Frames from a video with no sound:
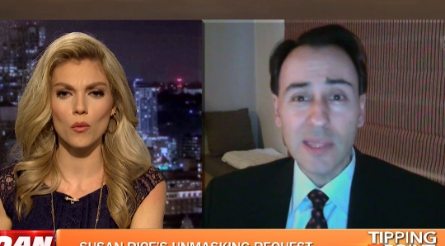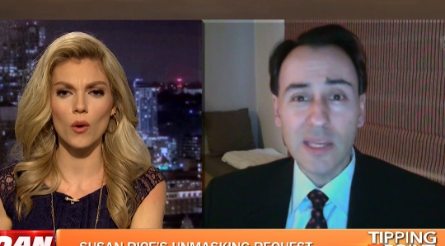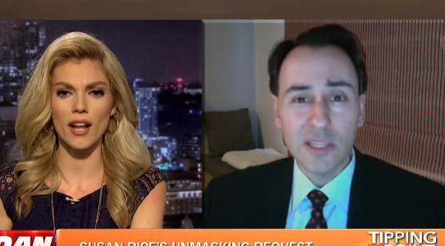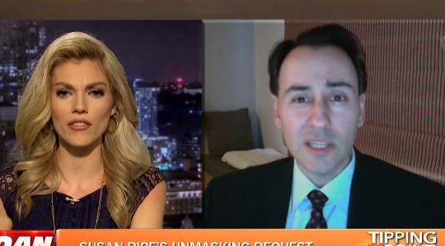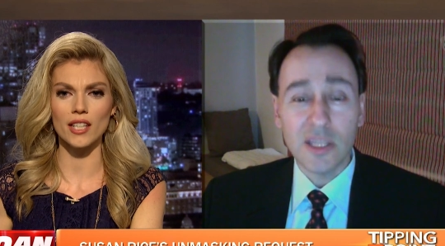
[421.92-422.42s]

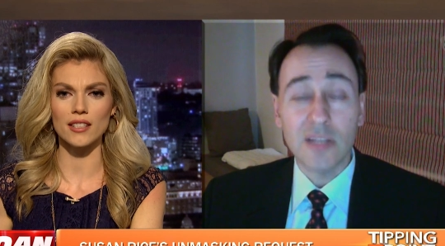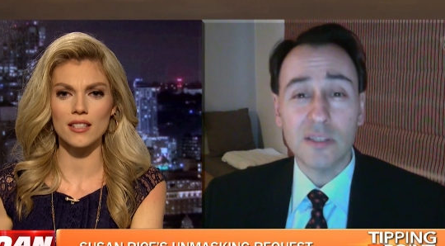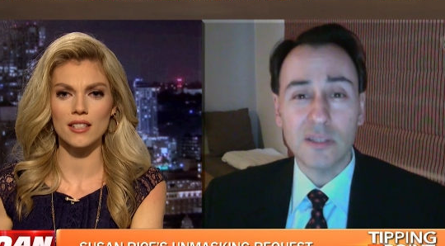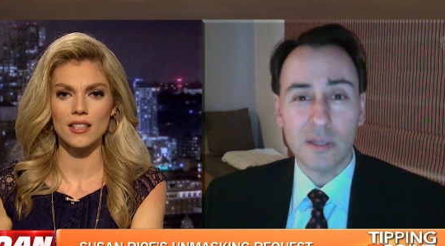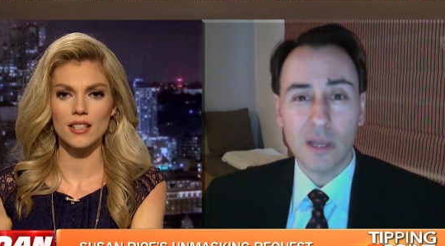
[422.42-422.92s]
Speaker 1: What
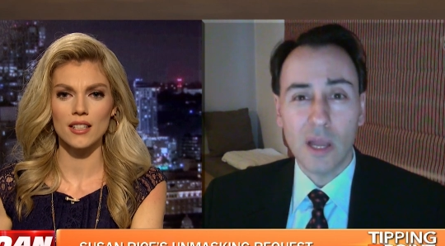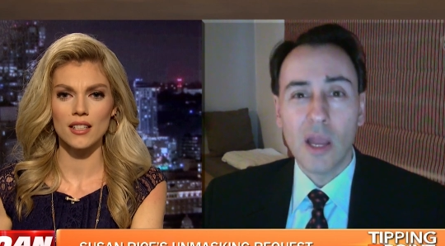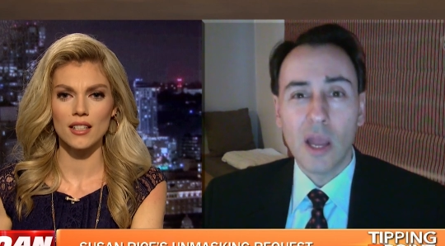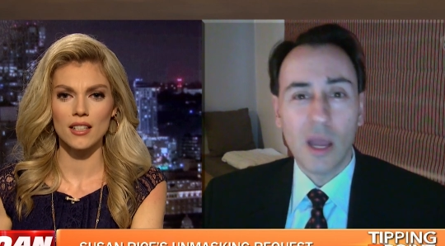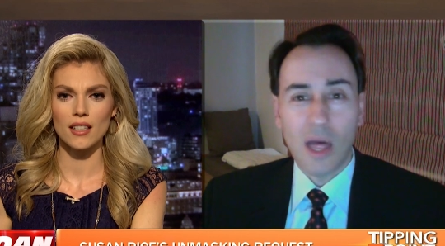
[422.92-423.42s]
evidence?
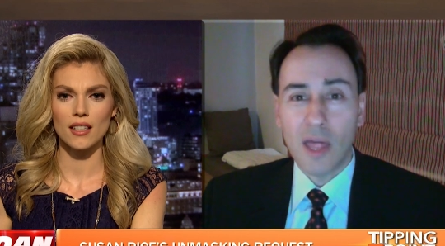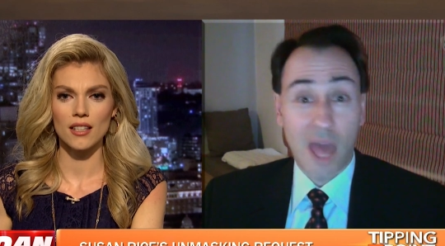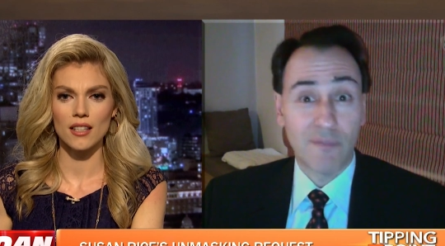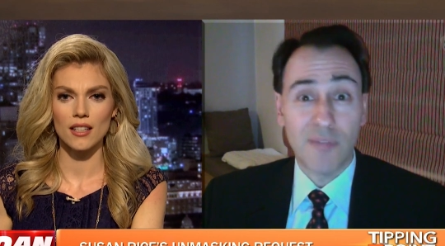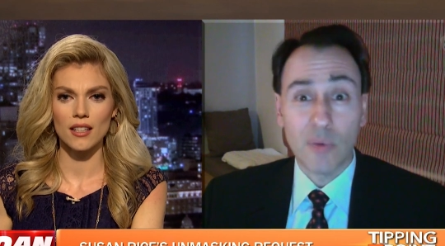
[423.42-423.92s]
Speaker 2: Have
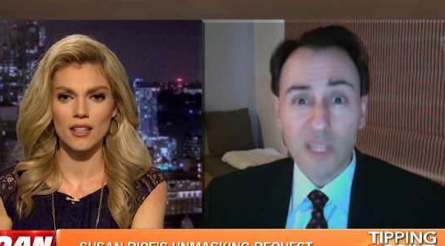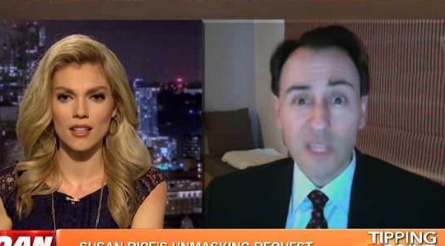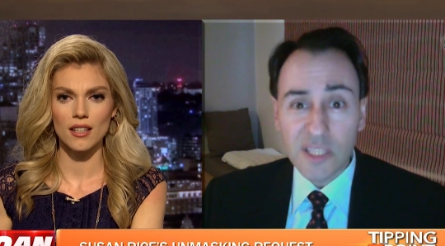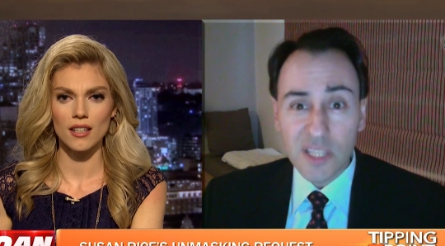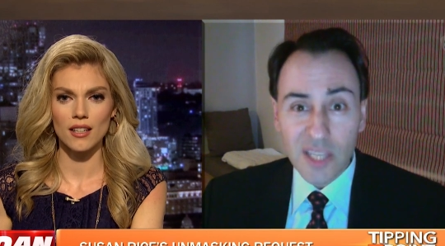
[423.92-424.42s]
they released
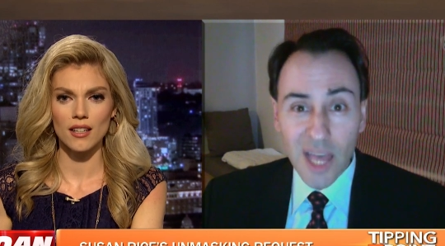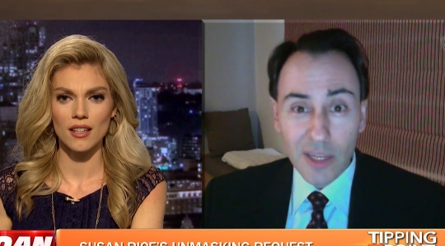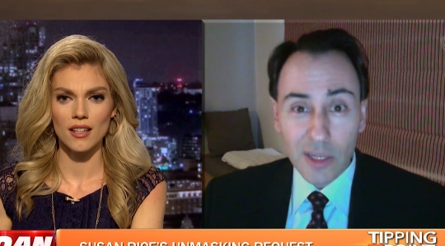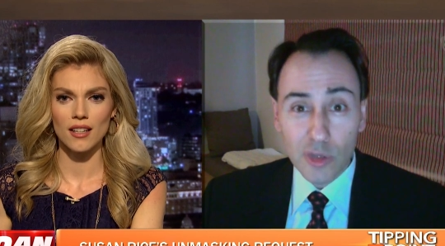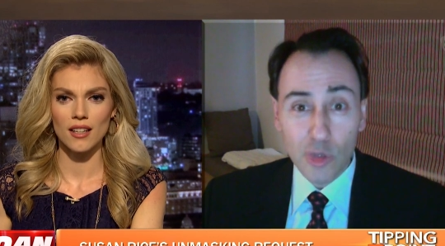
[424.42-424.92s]
it yet?
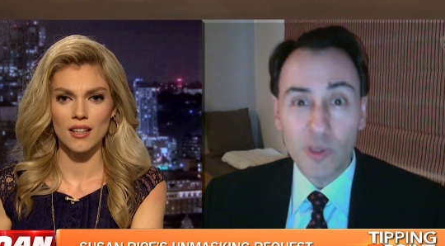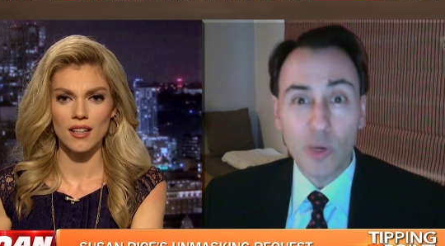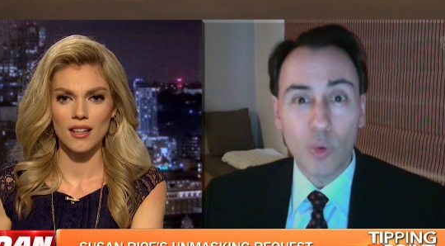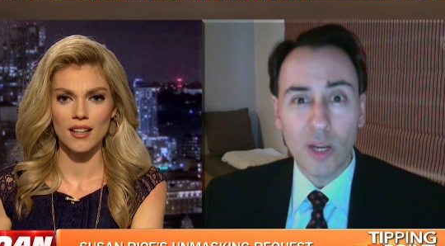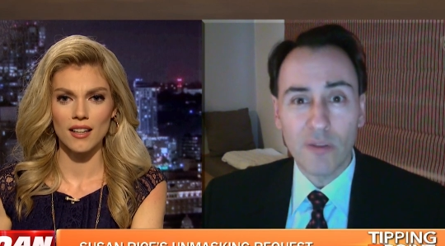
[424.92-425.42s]
You'd be aware
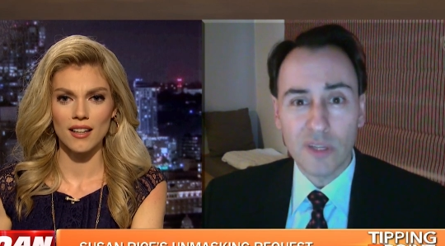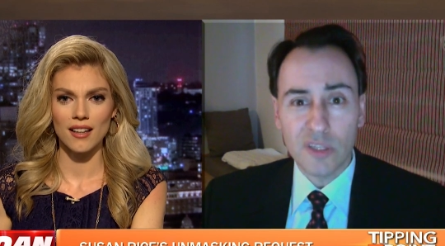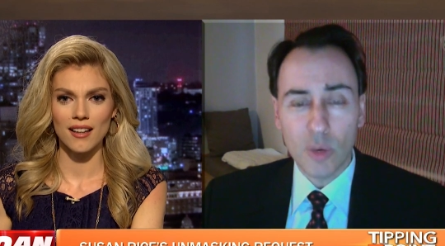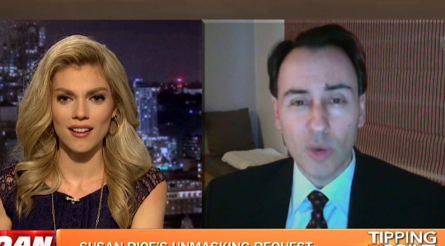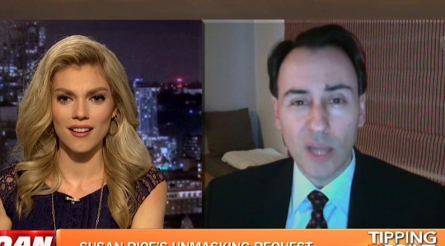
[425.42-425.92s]
of it, so
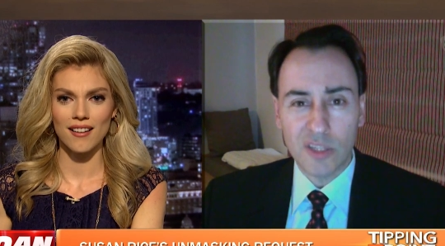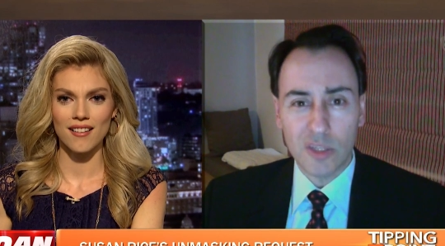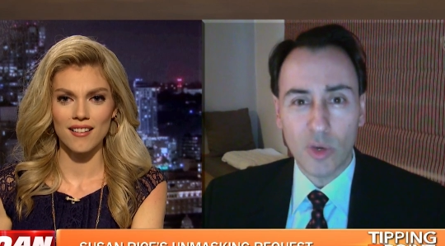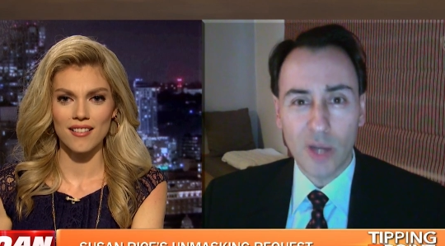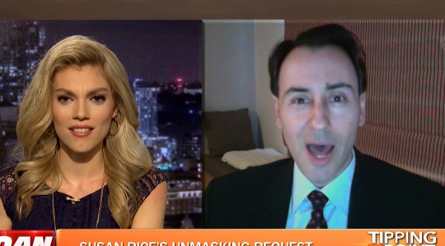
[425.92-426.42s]
and so would
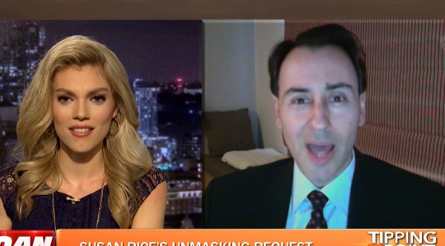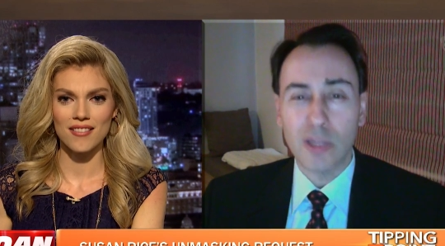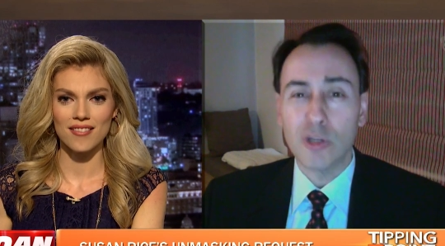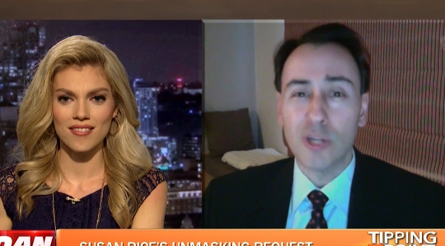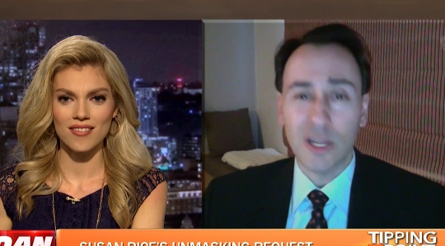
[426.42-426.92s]
I. You're
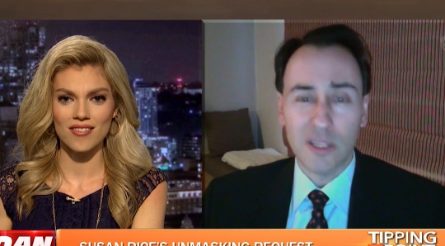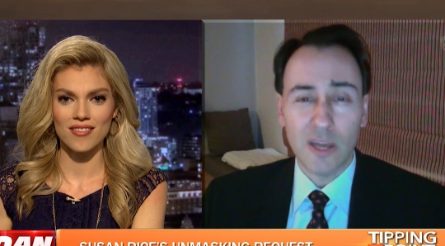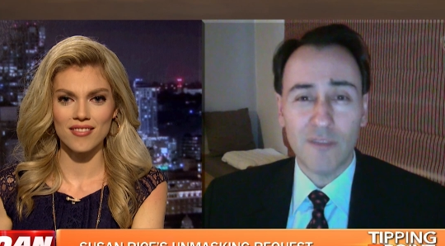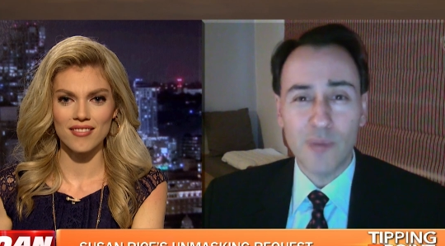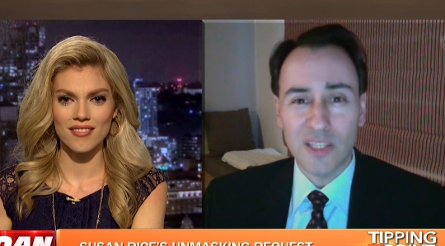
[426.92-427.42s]
not. The FBI
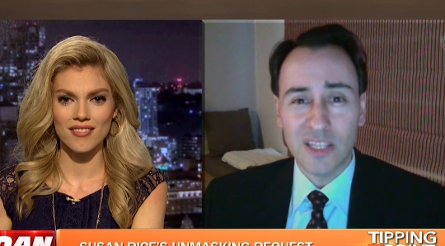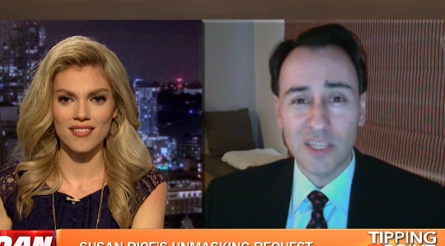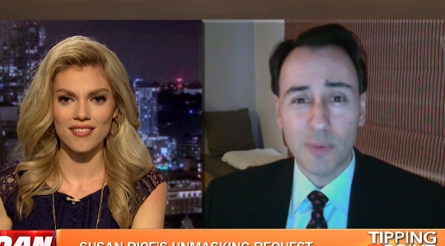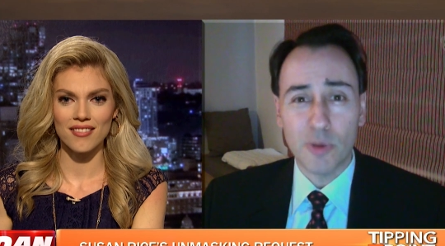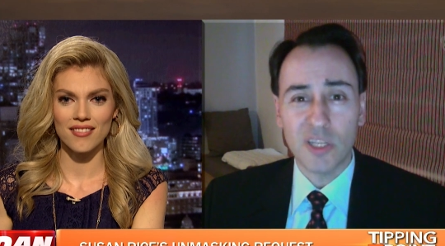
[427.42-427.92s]
is not supposed
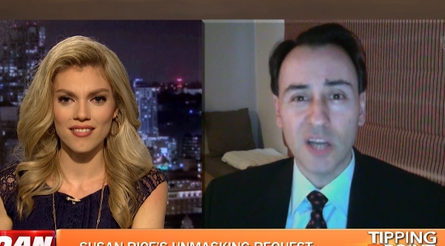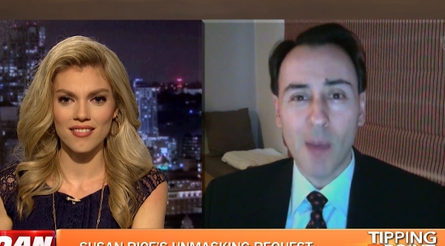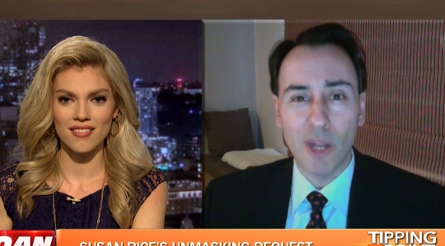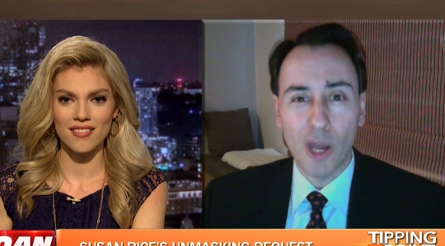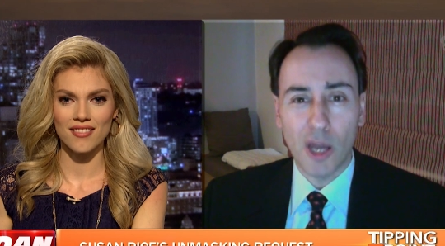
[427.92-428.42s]
to comment on
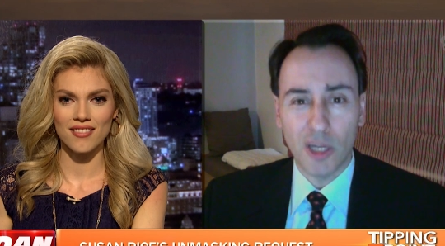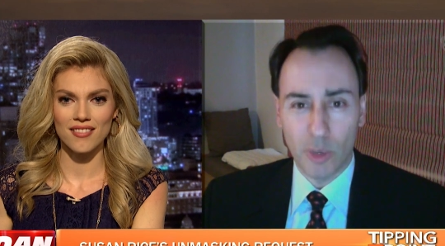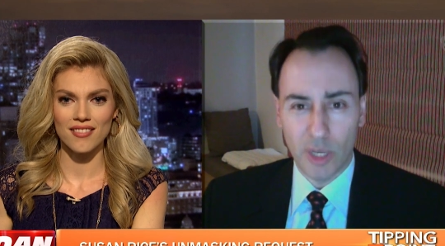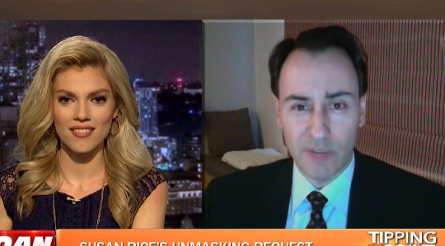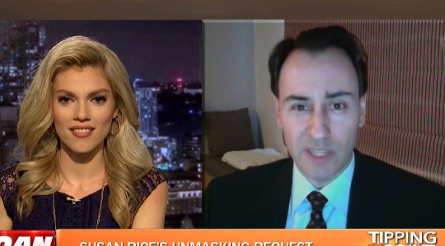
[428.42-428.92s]
ongoing
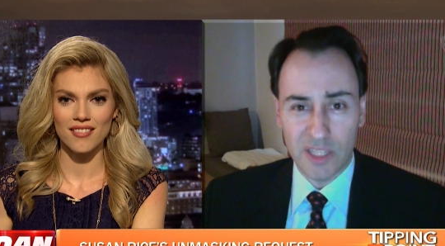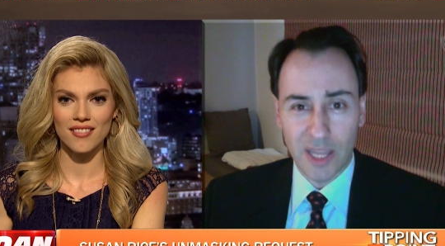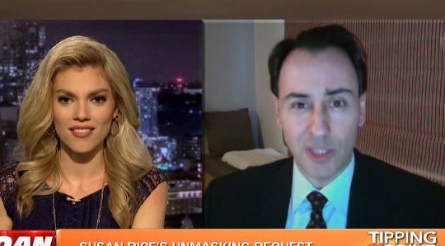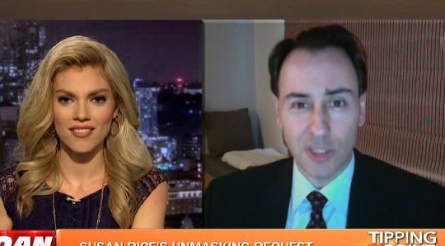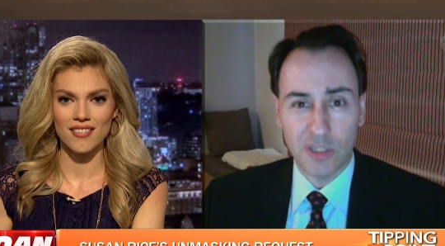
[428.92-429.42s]
investigations.